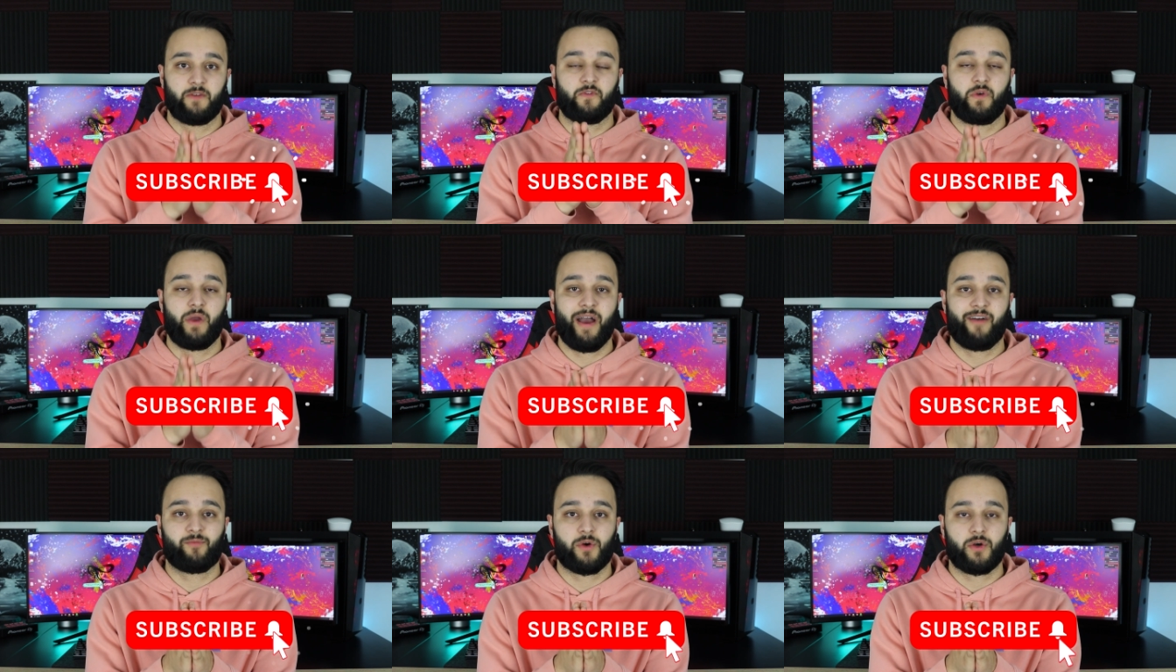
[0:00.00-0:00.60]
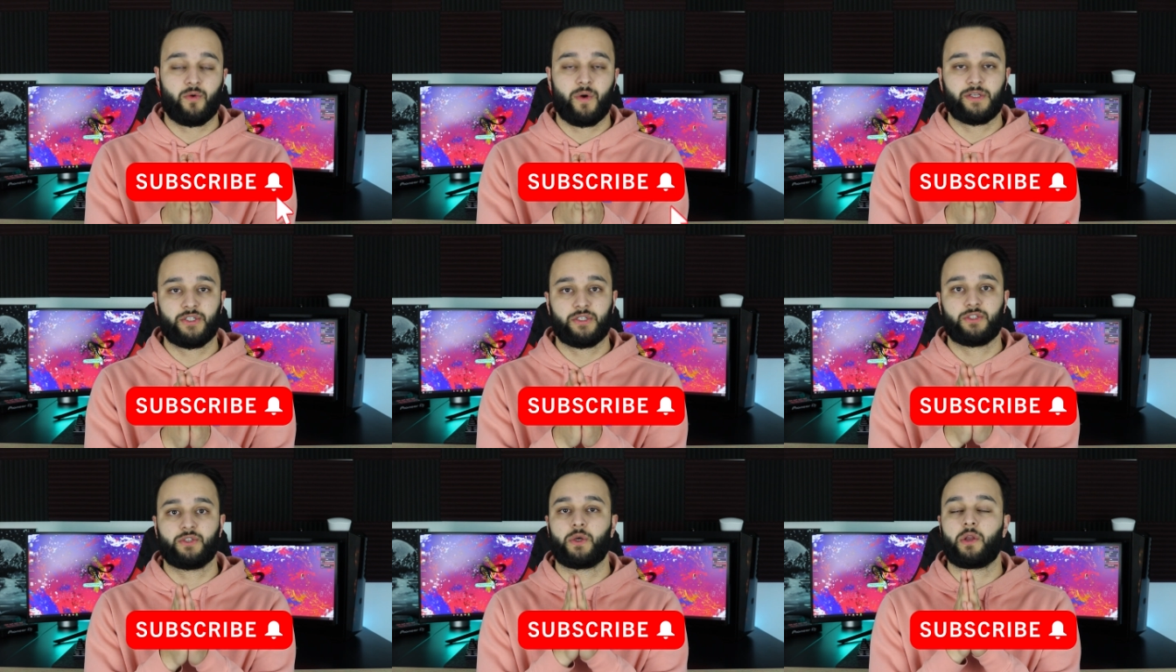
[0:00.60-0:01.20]
If you have more
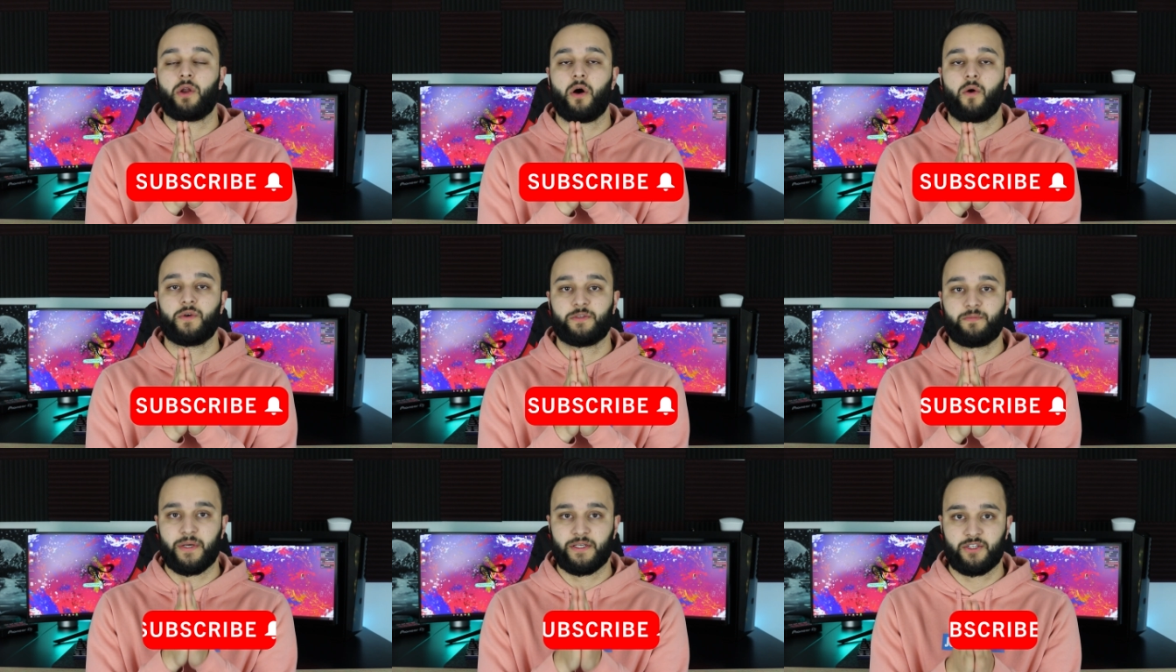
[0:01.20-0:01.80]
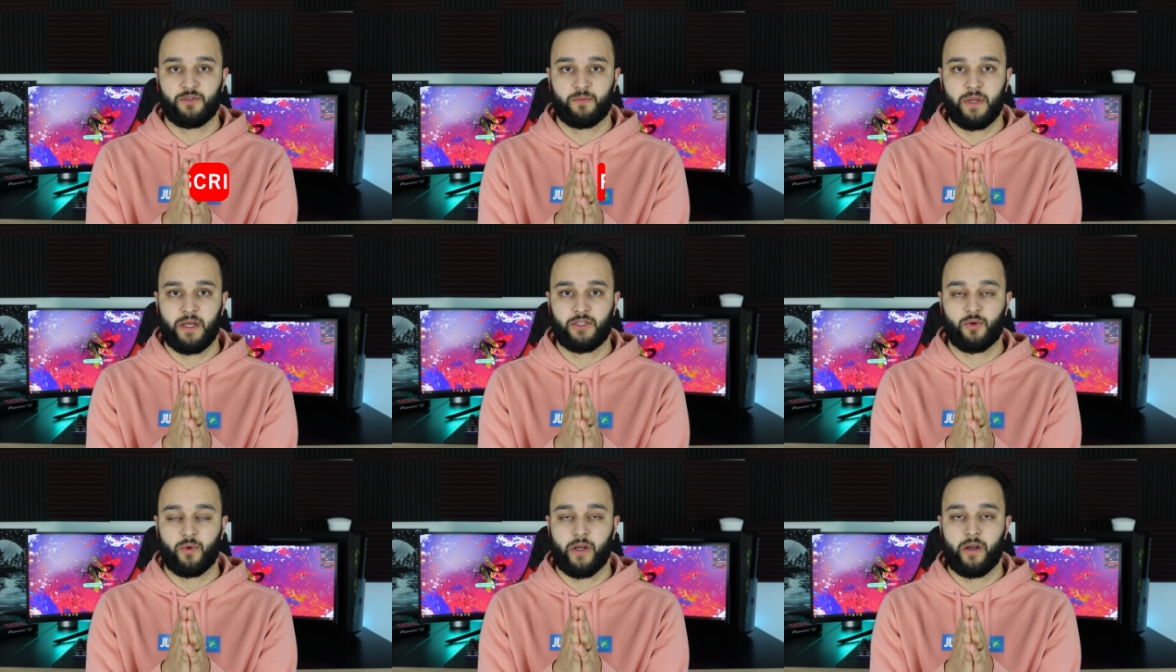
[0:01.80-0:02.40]
questions, you can always message me
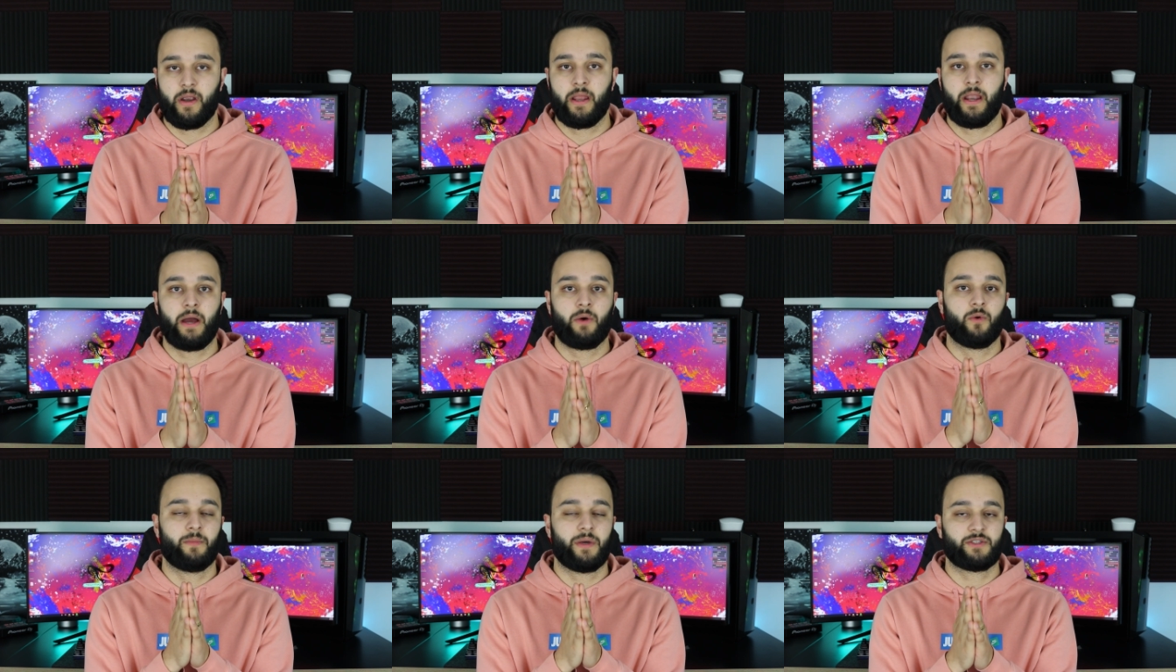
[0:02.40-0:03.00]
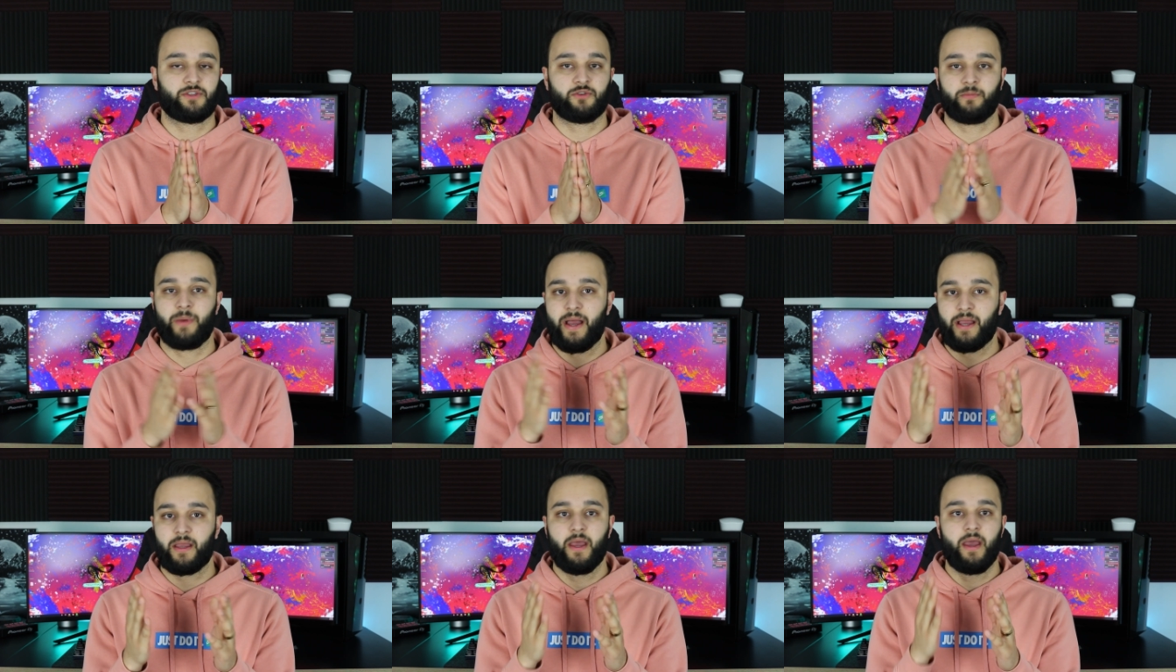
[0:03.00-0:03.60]
on Twitter and I will message
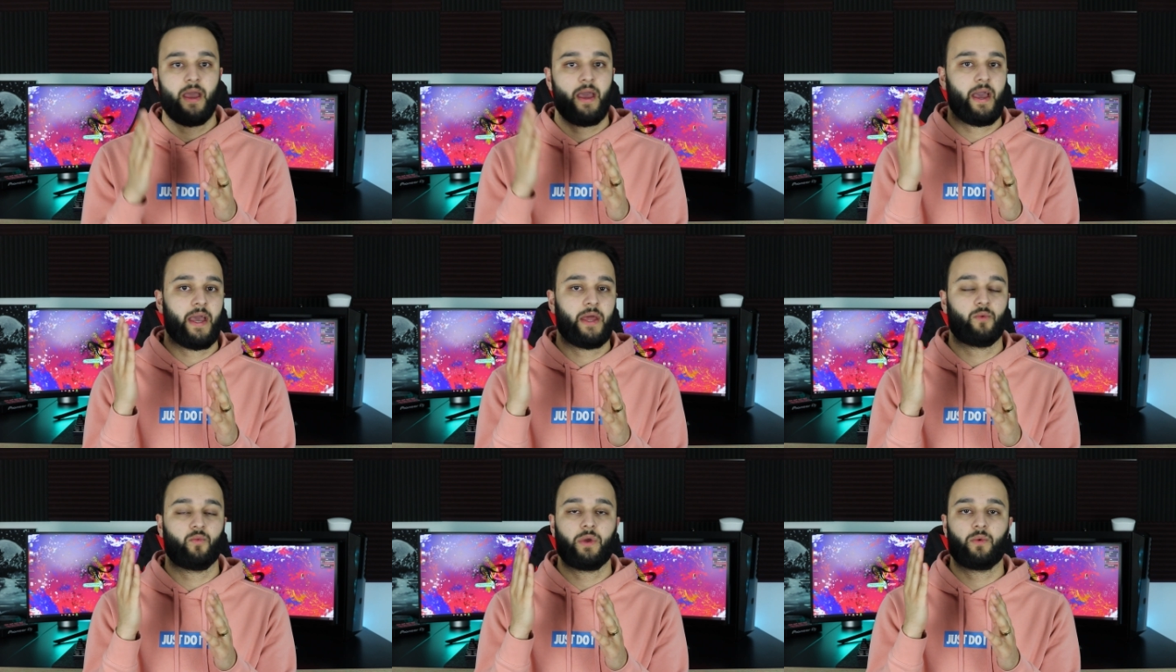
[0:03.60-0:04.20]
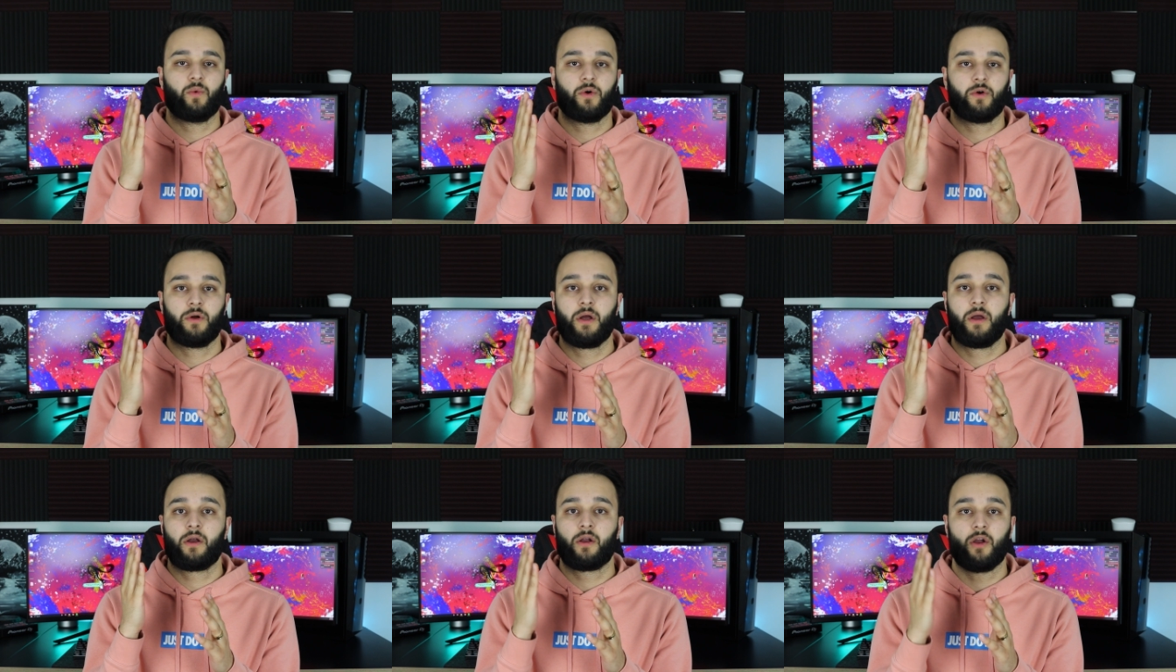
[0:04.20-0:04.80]
back and we will
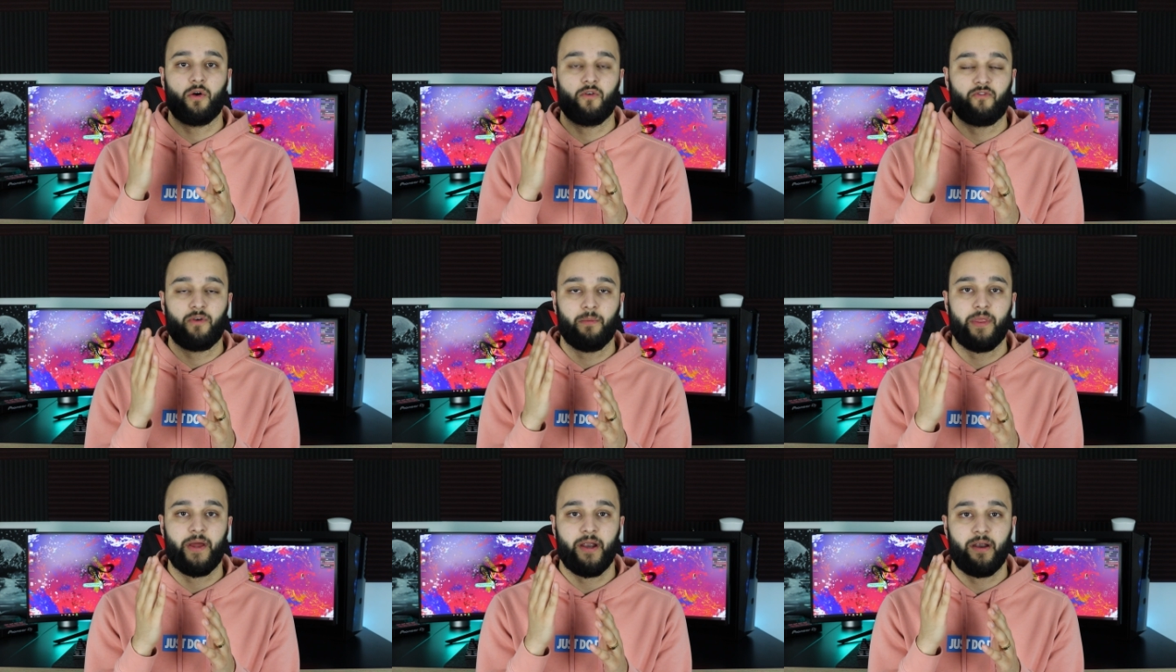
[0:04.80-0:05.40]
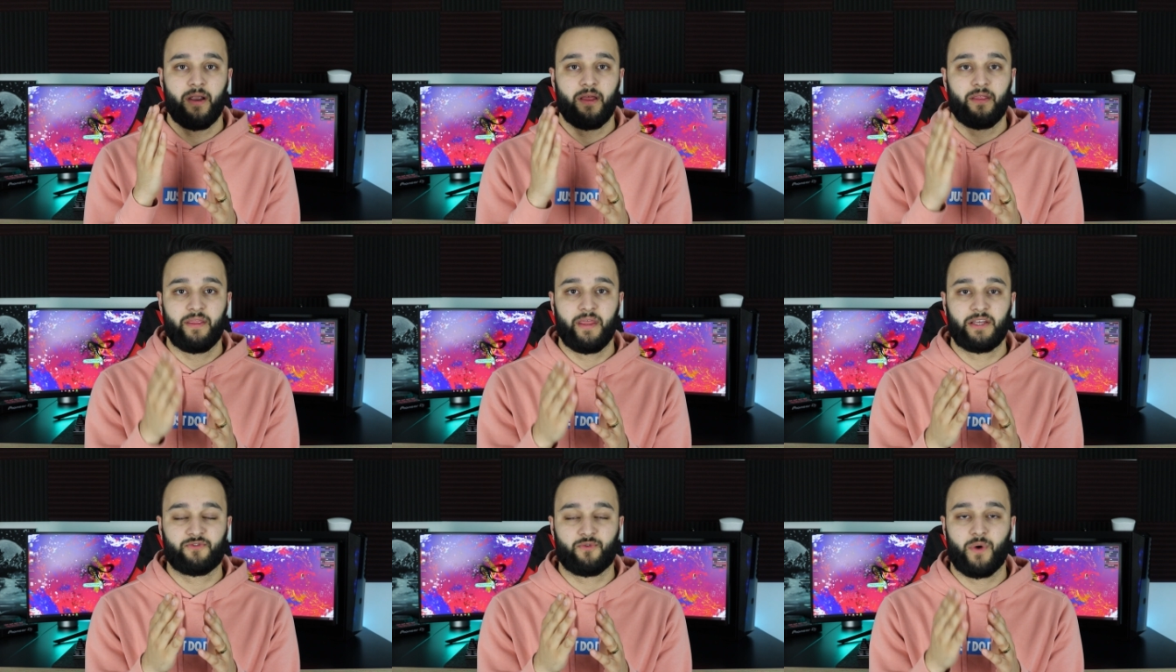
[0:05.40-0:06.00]
go from there.
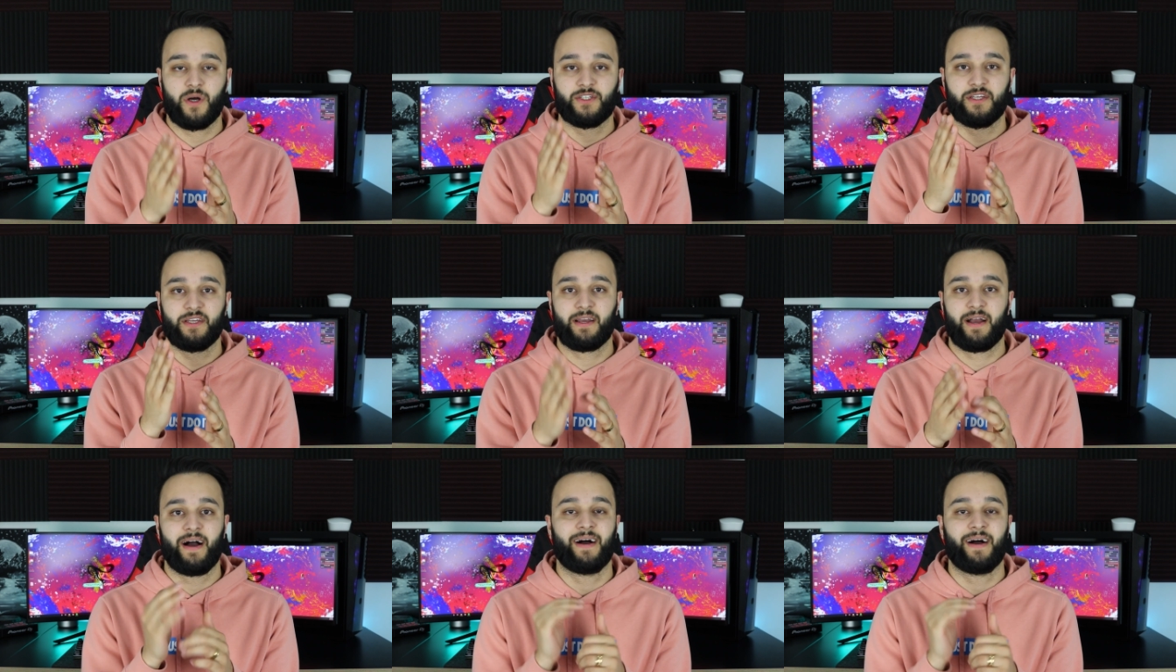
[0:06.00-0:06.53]
Thanks for watching.